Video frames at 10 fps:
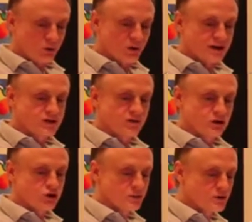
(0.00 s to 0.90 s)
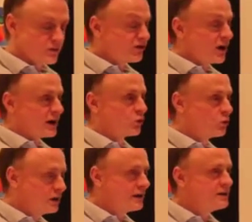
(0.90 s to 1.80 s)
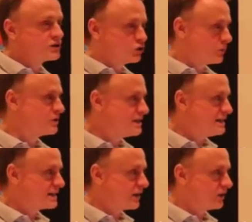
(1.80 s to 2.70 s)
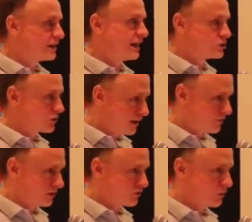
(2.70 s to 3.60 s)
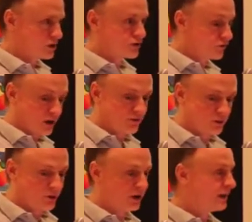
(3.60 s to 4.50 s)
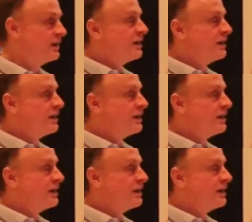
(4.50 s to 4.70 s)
progressive in terms of providing really super detailed gay travel information for everybody,